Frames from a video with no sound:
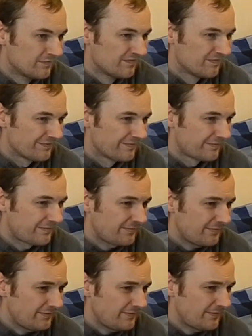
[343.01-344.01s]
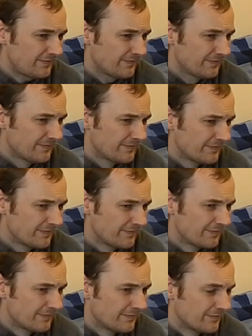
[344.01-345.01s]

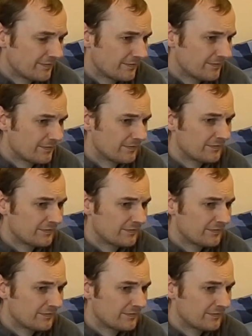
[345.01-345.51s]
[no speech]